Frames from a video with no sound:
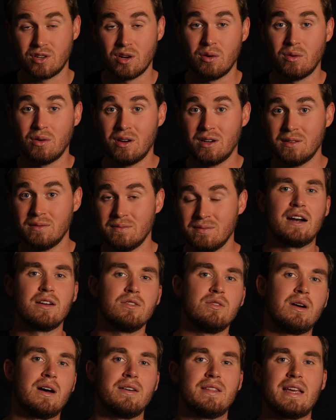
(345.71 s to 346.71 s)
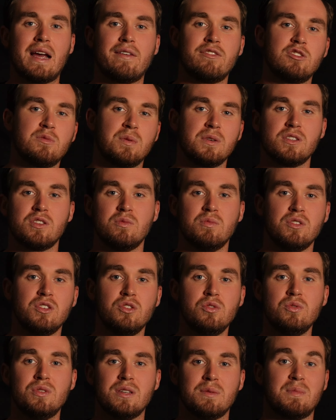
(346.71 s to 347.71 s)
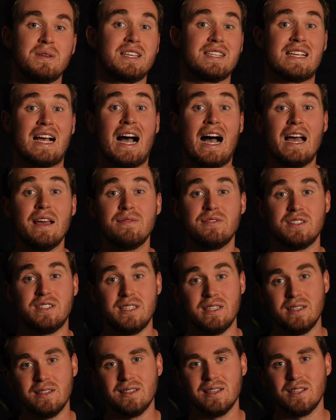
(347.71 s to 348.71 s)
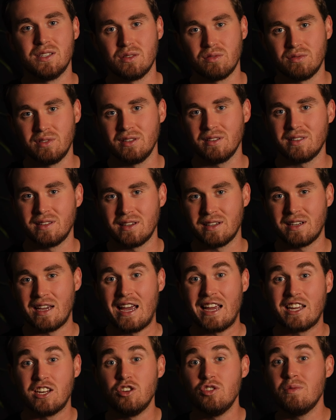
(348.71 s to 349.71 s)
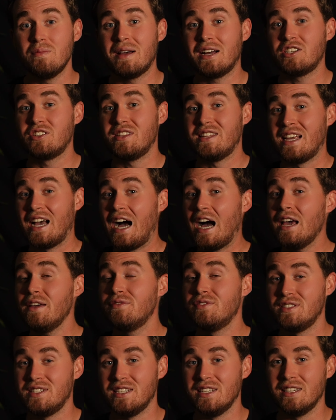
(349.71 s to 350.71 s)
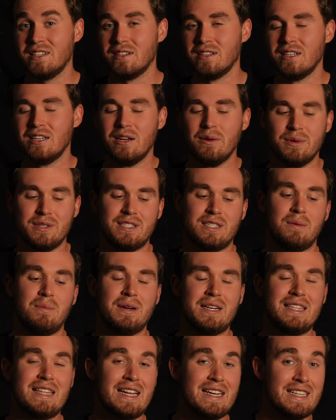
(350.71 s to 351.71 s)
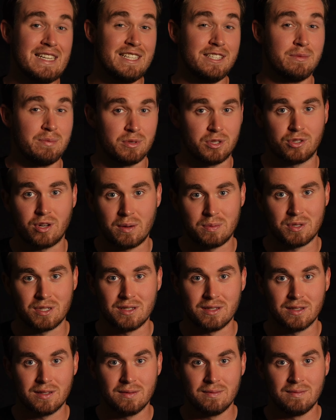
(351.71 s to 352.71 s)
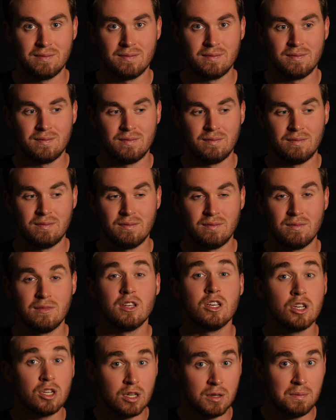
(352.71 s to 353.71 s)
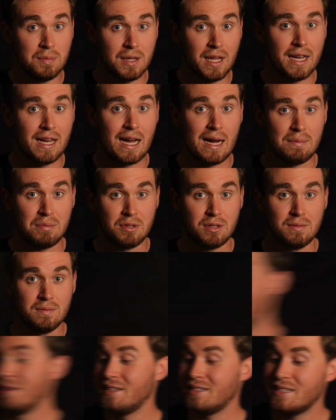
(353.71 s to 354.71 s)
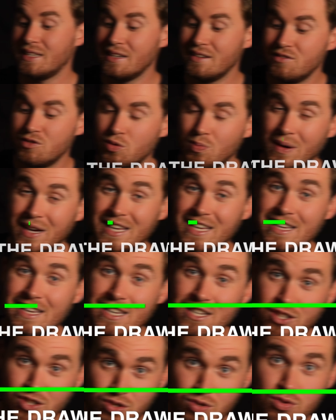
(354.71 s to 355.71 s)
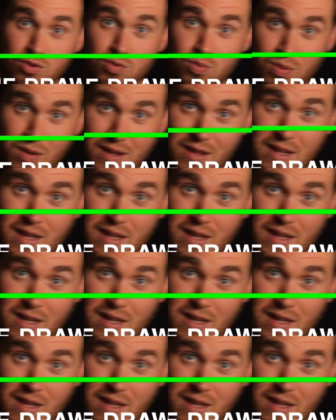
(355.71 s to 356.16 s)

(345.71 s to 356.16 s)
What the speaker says: go on, I don't know how the average person would use it, because eye fatigue is a real thing. And can you imagine the eye fatigue with somebody that needs prescriptions? Good play, Apple. But let's get into my issues with